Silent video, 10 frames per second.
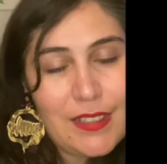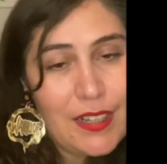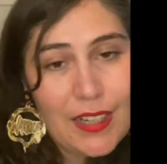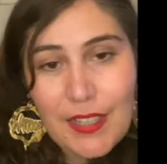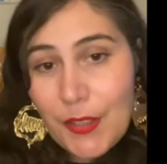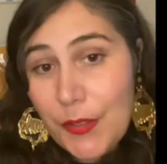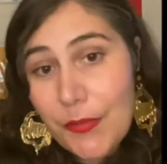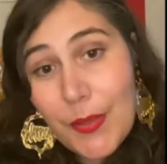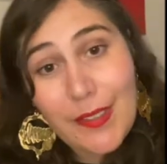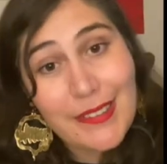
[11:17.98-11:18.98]
I know
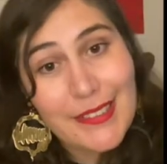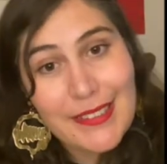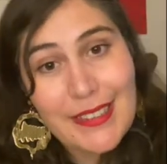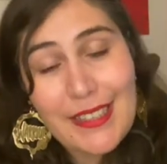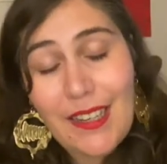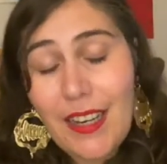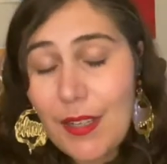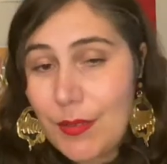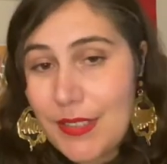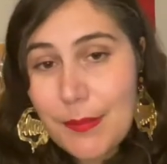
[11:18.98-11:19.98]
personally I
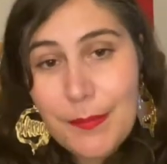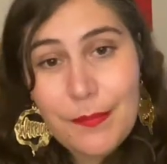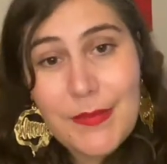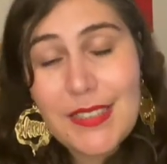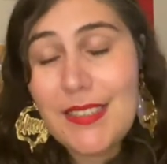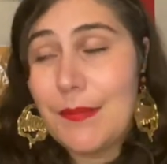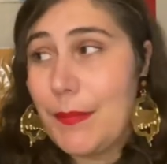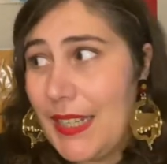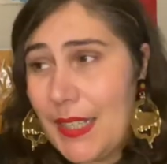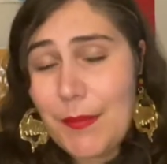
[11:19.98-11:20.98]
was just
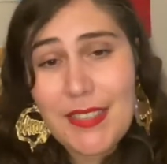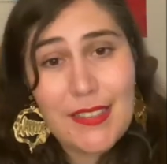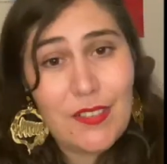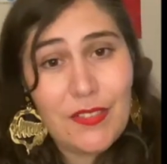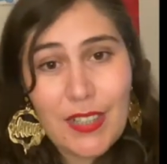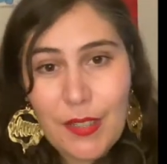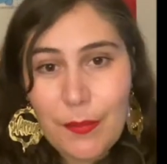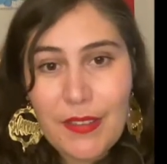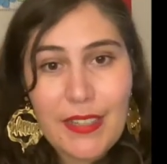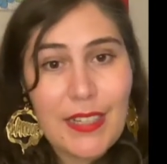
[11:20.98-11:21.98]
beating myself up
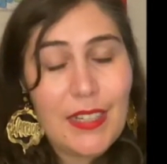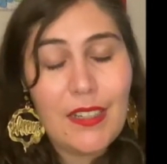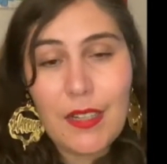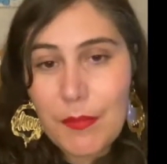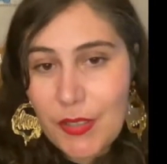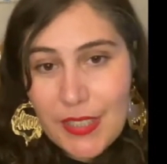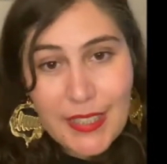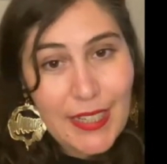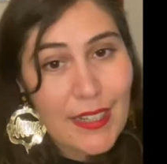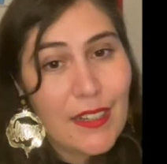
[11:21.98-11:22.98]
thinking I'm not going to
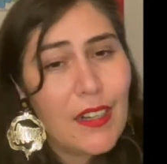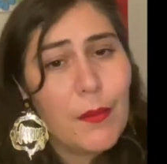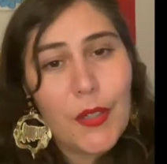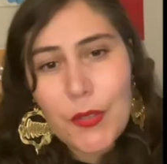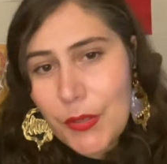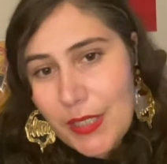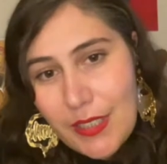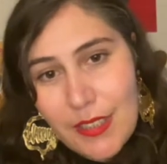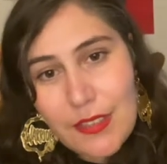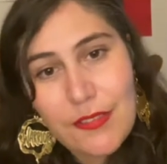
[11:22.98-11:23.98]
get it, I'm not good
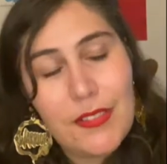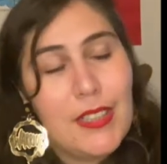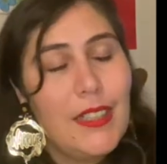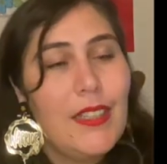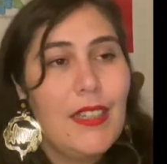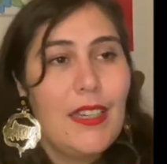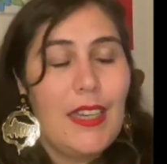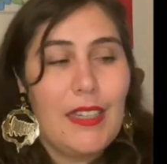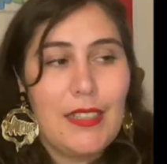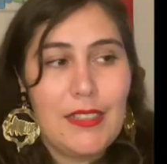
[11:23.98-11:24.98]
enough.
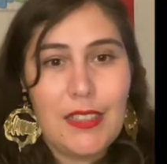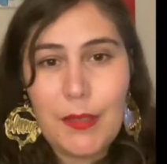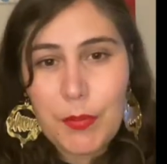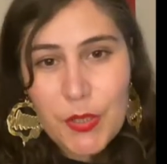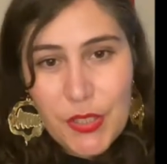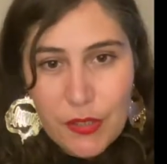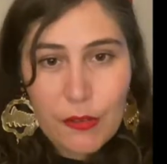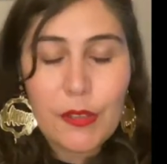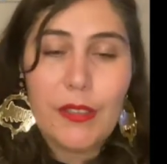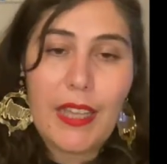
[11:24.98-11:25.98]
And I pushed
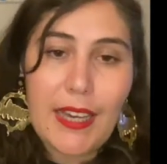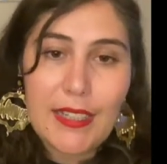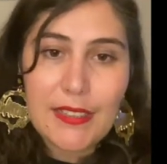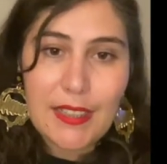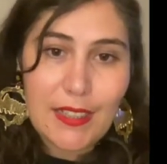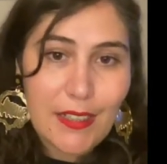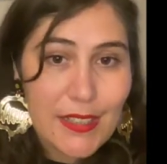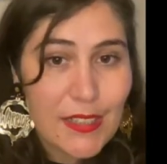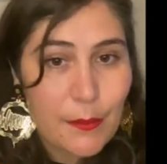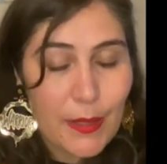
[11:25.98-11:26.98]
through that and I
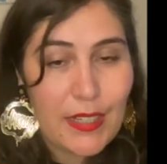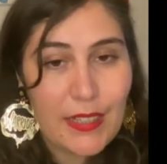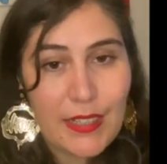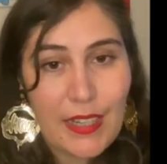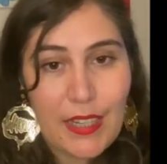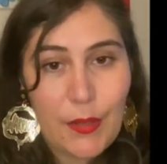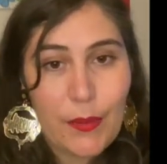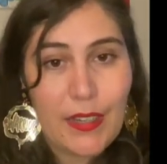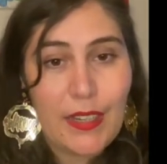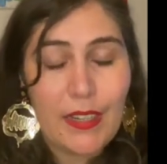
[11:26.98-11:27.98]
submitted it
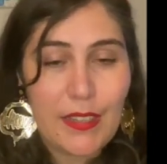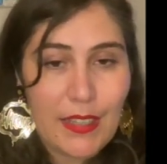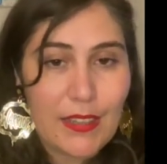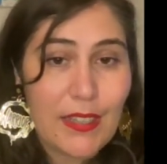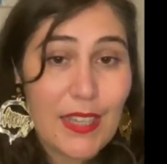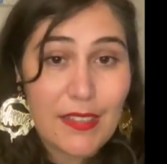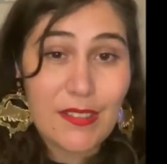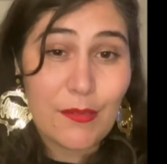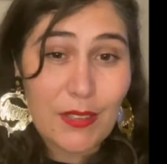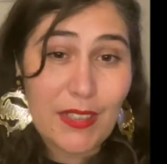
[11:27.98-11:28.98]
anyway. And I think that
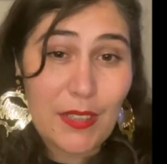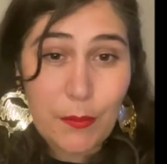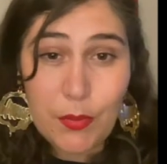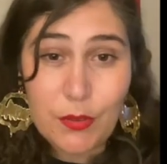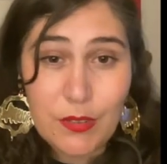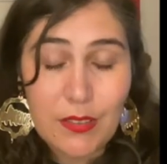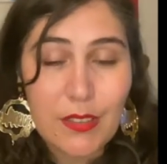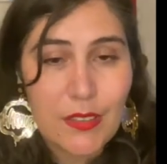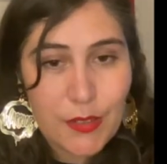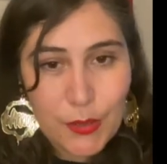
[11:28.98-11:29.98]
is really important
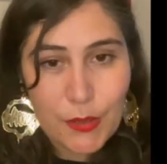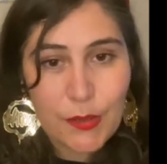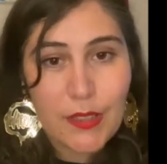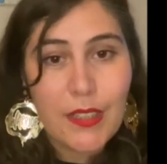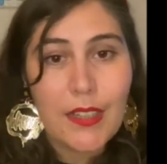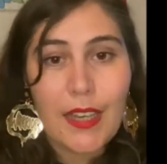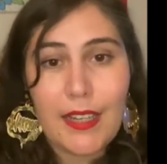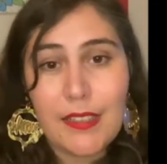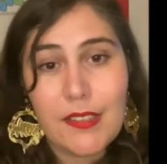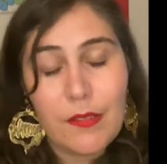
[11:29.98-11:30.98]
to do. And
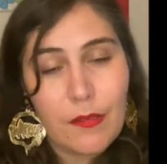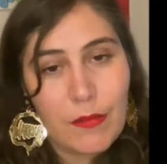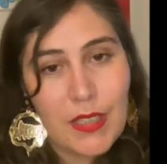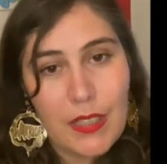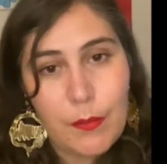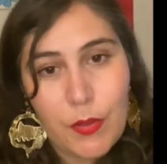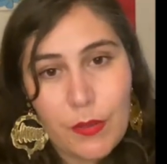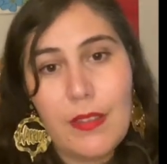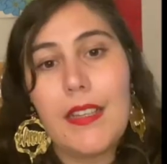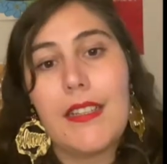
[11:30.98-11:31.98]
it's a really
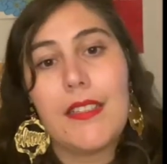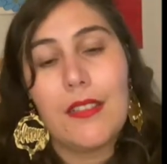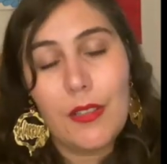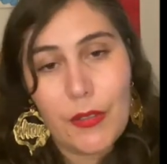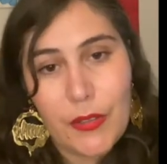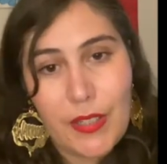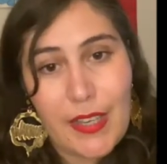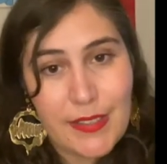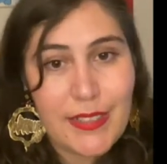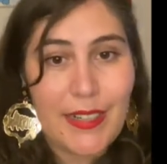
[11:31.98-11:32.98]
important thing to learn
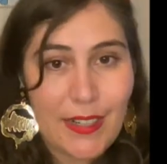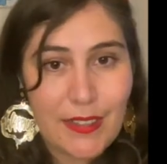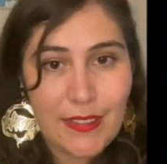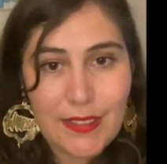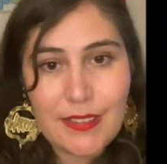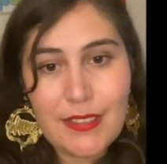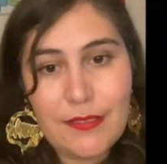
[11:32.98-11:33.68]
as an artist.